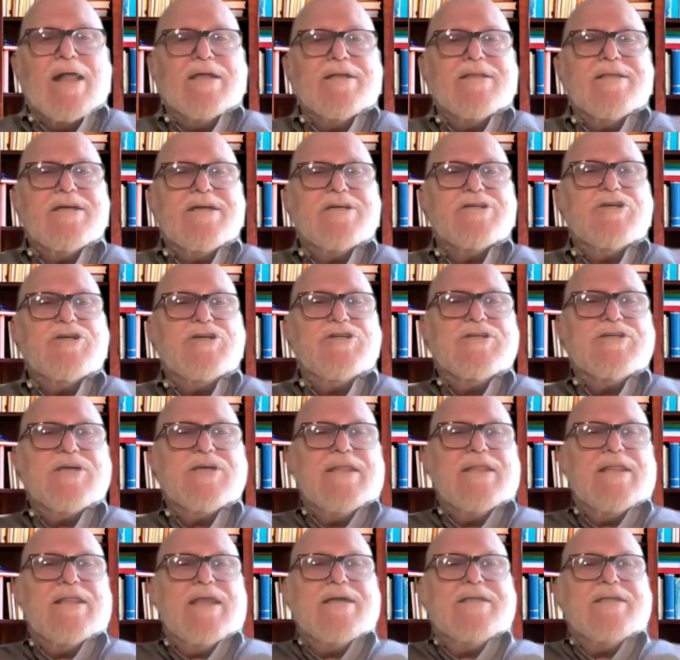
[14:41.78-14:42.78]
Politicians
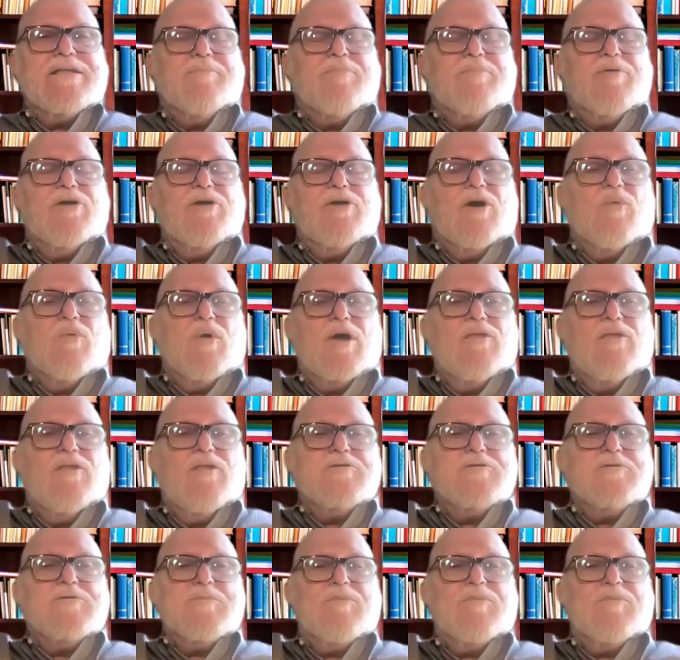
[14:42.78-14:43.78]
I'd like to put on one of
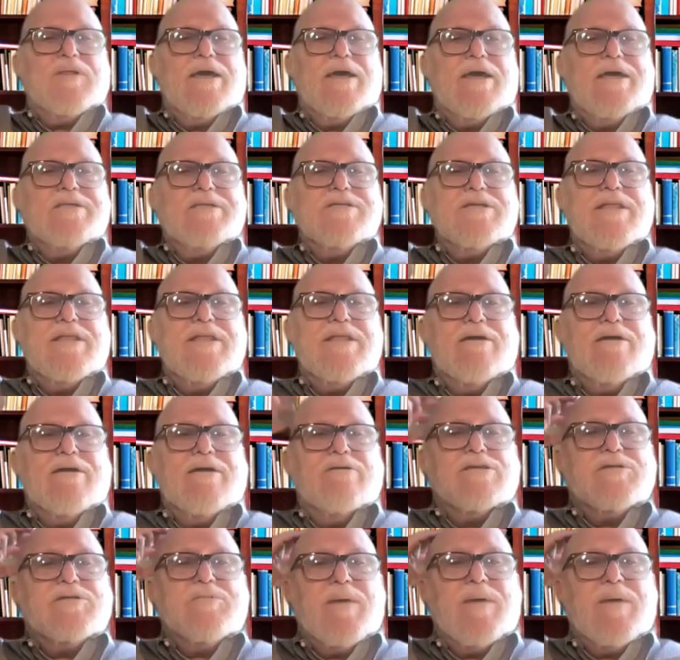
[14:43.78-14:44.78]
those planes in the Air
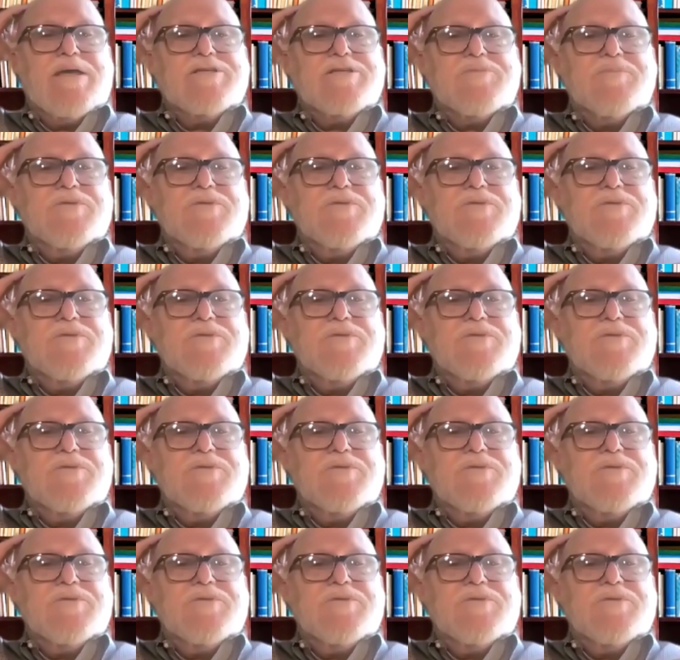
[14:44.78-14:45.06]
and Space